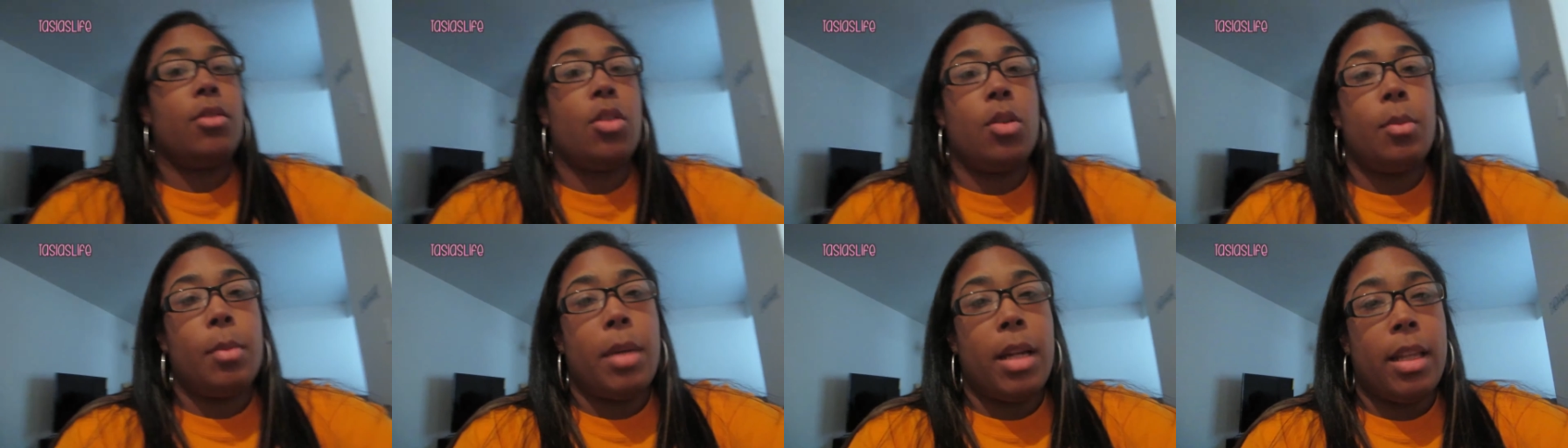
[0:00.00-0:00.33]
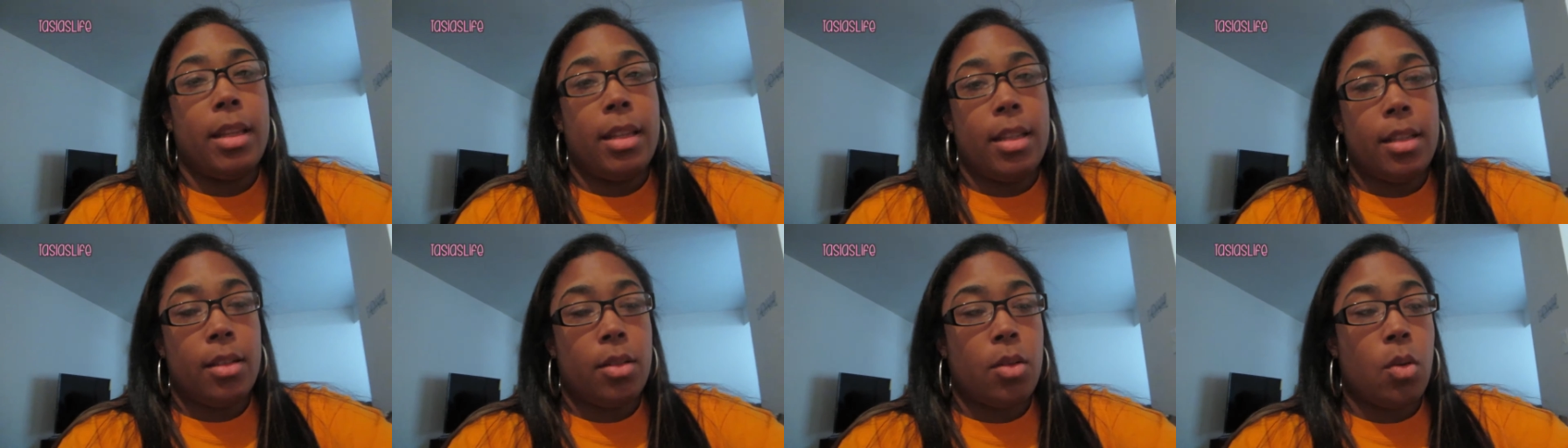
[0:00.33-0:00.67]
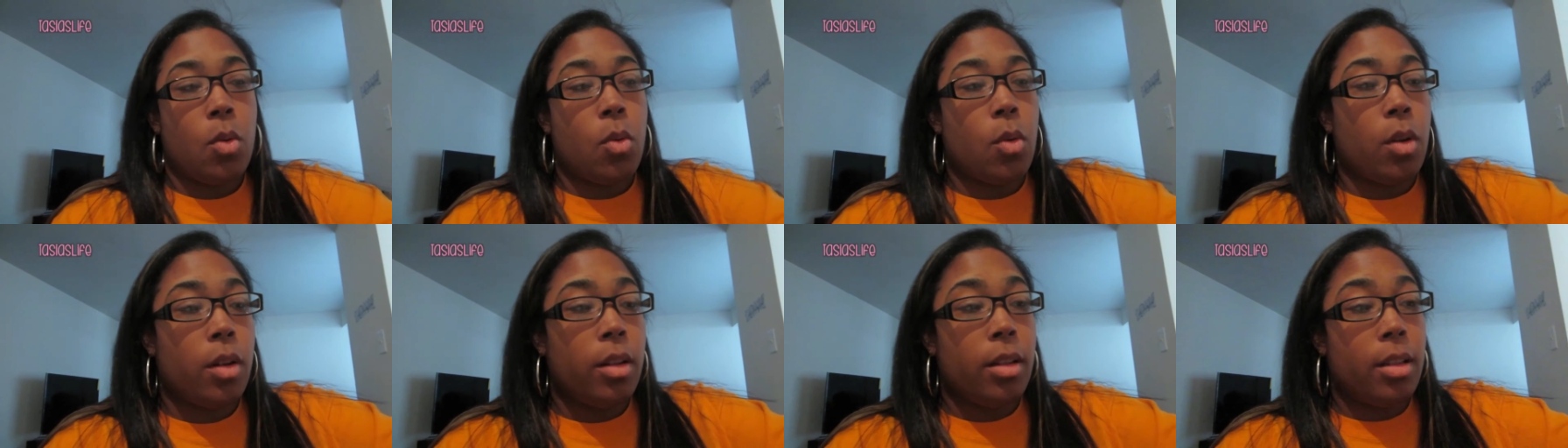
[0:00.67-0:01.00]
don't mind this
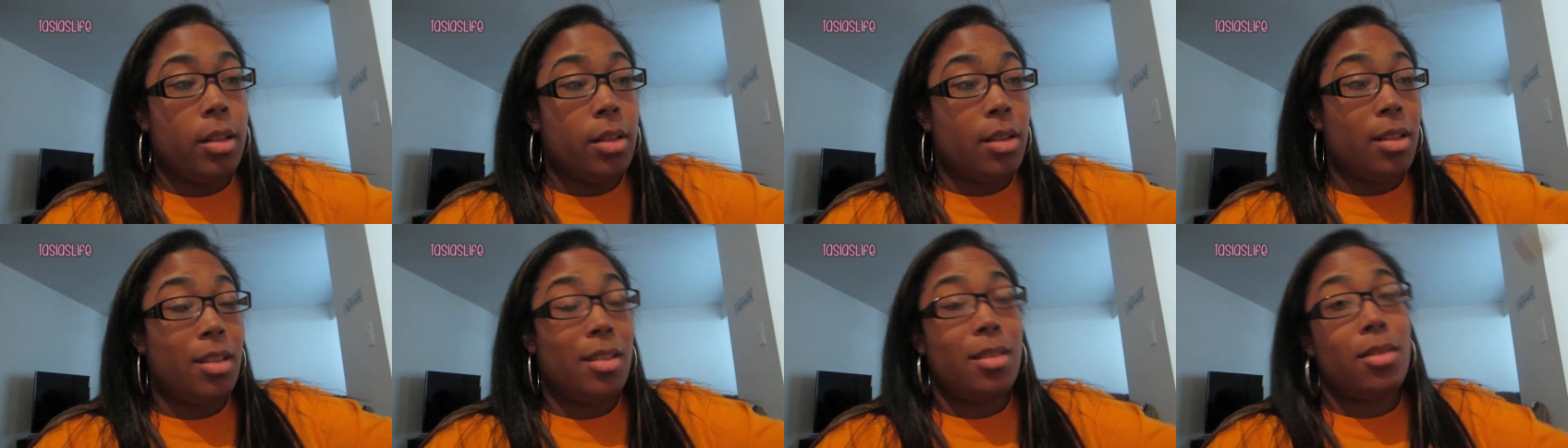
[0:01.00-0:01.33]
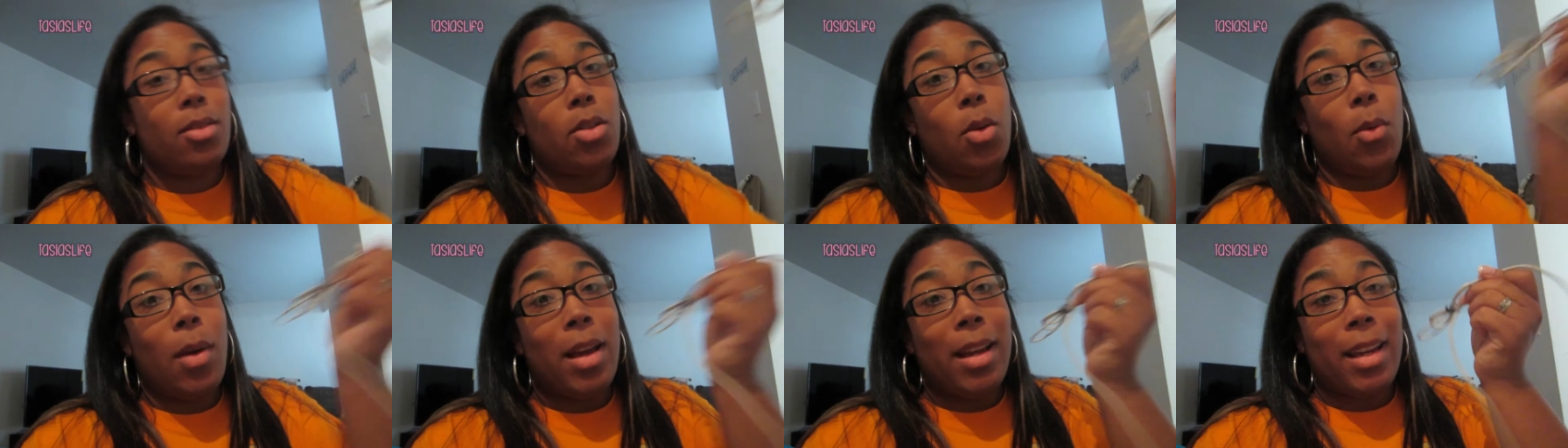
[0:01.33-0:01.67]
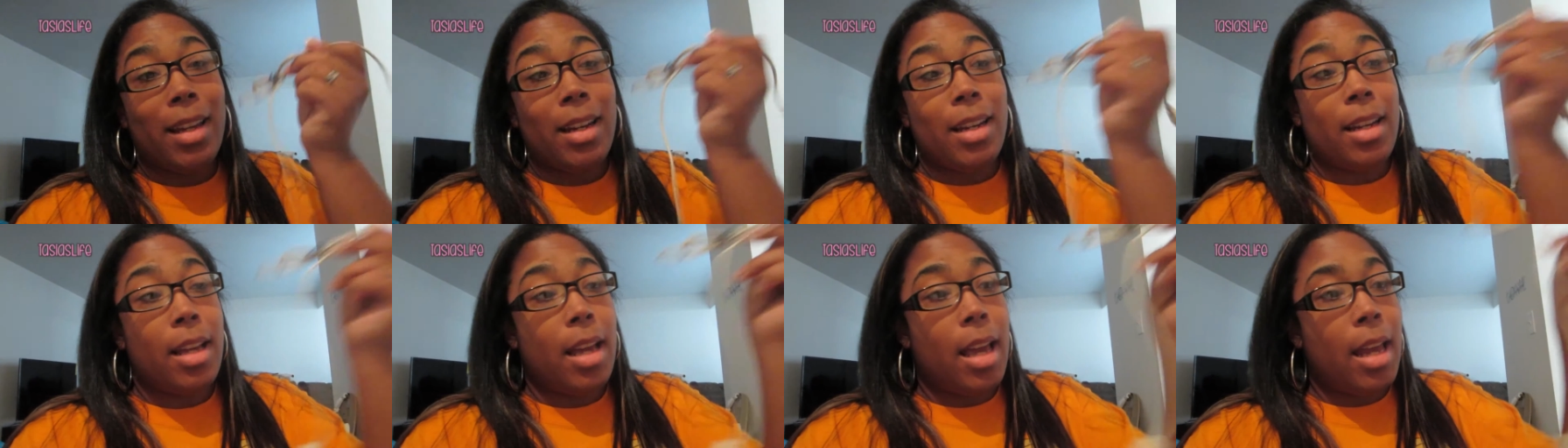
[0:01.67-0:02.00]
cord. This is so I
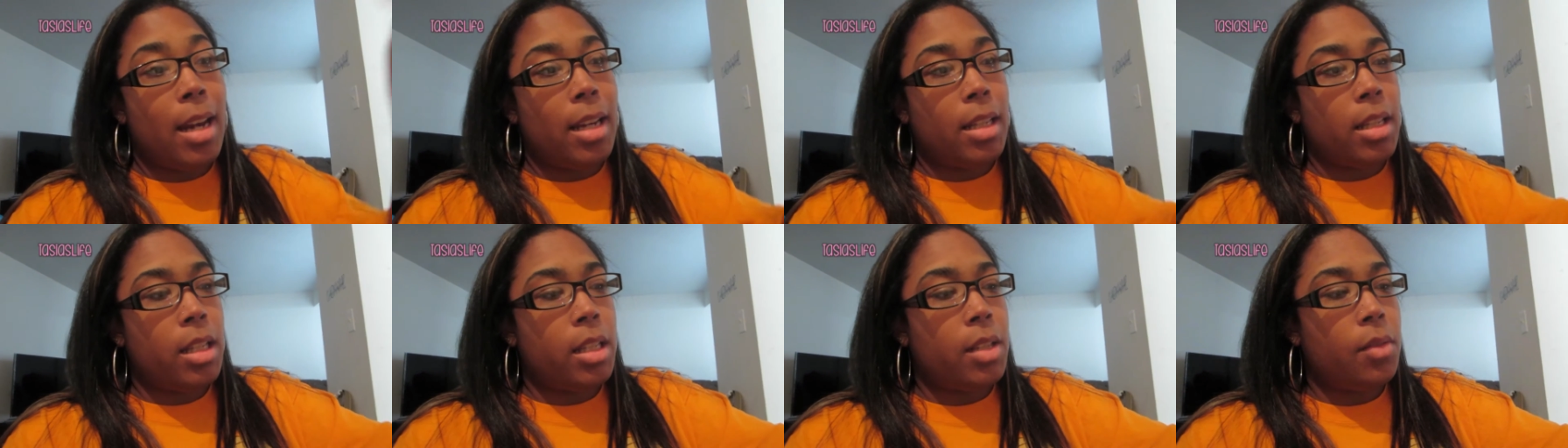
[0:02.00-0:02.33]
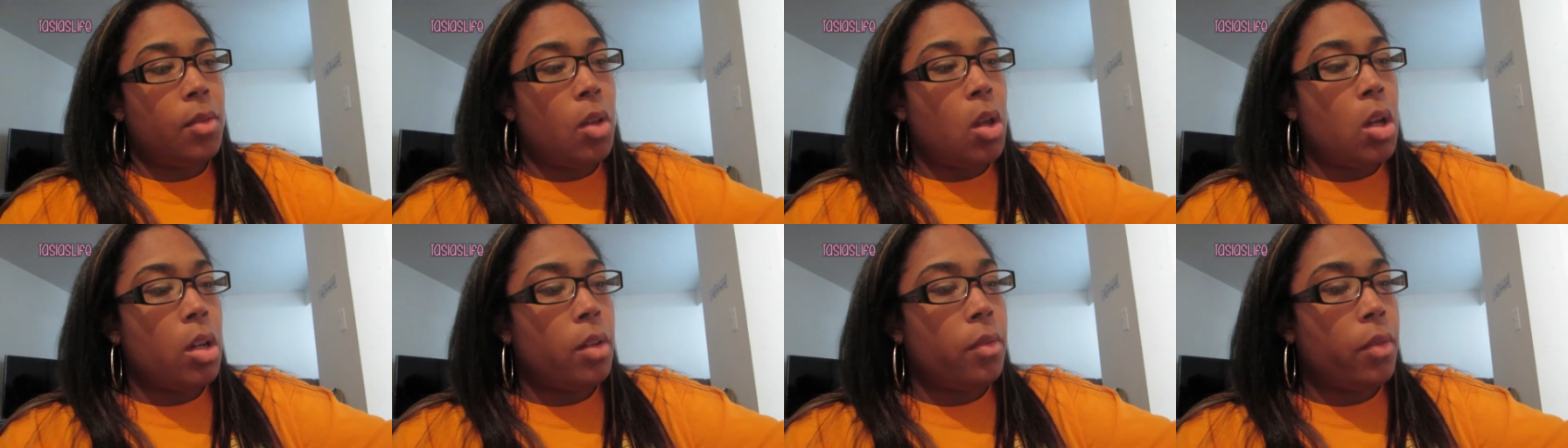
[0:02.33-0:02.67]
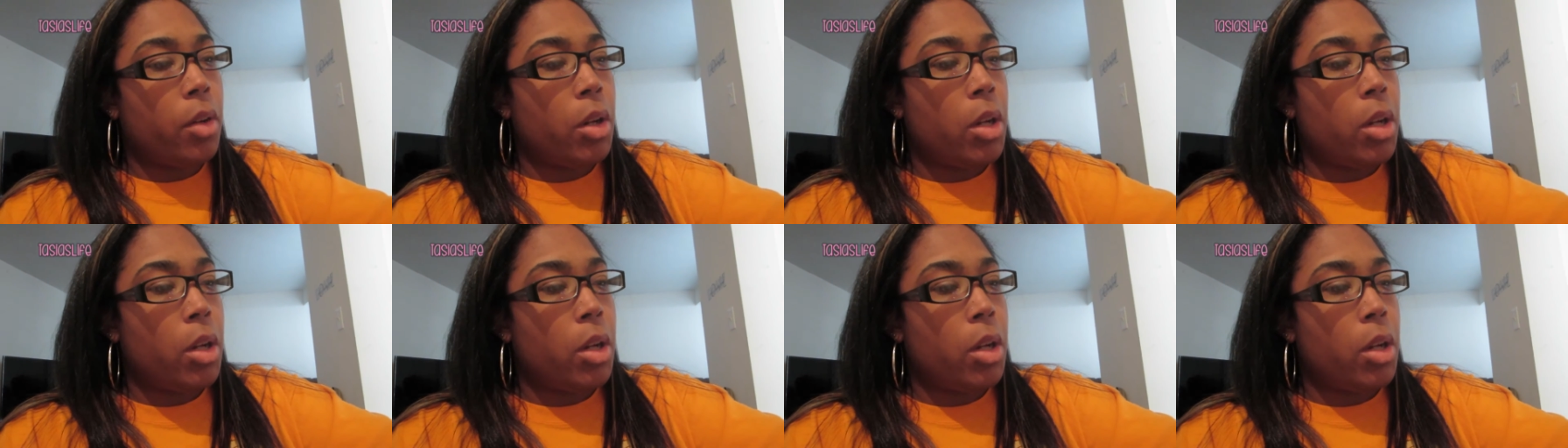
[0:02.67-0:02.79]
can edit this vlog for